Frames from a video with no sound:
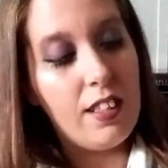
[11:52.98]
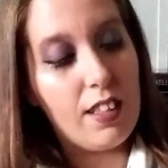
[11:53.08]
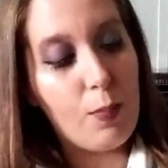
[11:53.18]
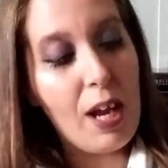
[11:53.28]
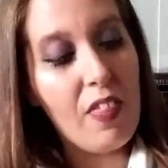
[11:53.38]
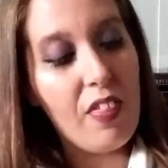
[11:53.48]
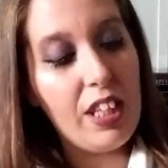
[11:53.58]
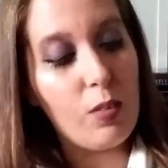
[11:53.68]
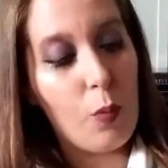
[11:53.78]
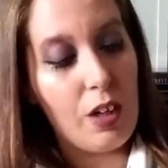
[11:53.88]
Despite
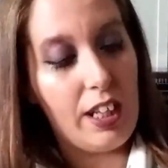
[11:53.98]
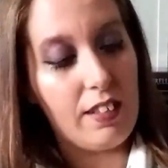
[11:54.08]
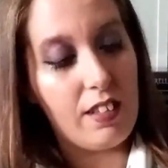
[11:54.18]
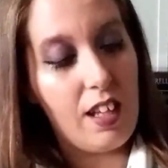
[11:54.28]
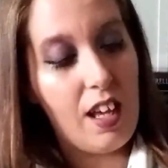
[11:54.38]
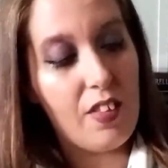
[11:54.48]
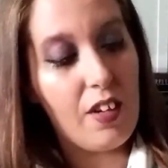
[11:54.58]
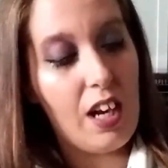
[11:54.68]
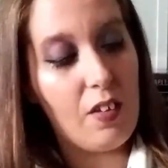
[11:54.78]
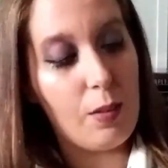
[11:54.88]
Thea's warnings,
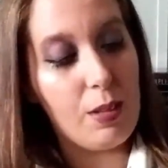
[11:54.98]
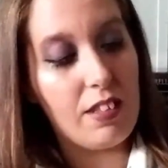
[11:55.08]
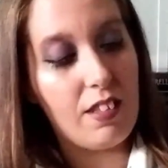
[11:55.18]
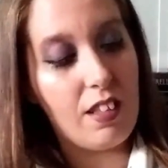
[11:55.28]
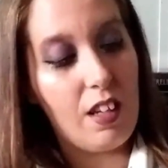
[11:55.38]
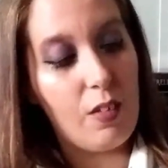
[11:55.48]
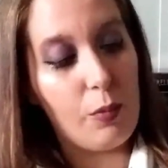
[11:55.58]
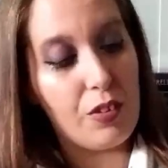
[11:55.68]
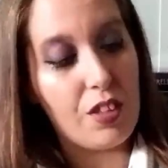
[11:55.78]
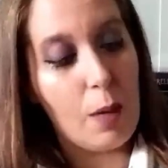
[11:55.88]
other alchemists
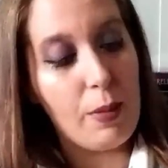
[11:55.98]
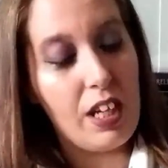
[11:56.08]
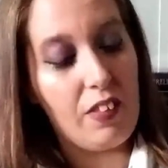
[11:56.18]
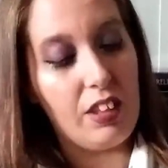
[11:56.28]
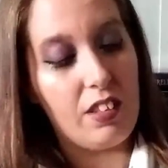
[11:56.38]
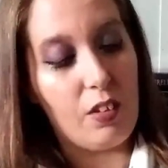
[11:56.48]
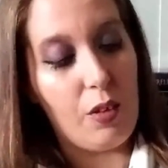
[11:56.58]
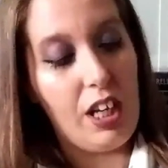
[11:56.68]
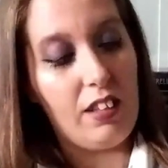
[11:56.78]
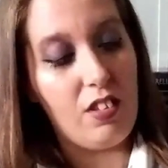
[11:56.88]
will stop at nothing to
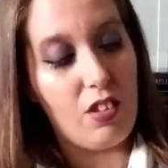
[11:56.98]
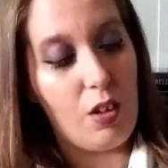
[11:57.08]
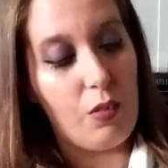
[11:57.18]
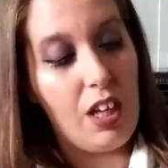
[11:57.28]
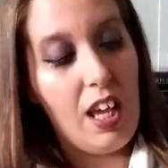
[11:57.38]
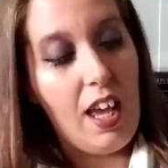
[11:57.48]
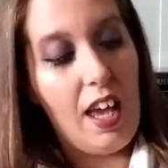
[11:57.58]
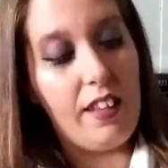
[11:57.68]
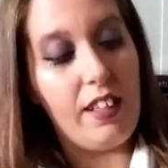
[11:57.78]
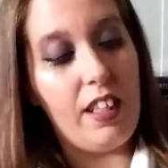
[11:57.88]
create the stone,
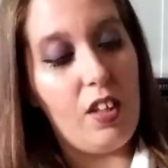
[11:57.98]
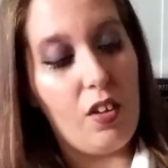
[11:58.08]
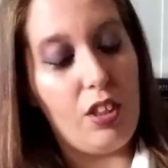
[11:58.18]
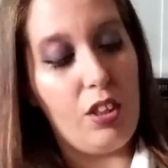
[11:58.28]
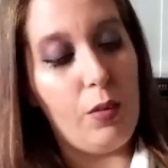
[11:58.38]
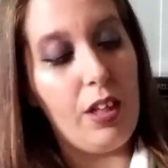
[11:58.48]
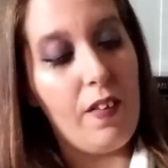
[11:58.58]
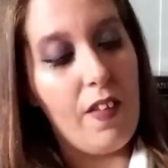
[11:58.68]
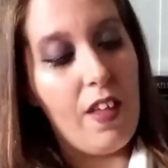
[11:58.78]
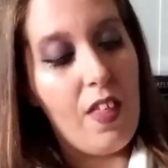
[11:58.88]
and they need her to do it.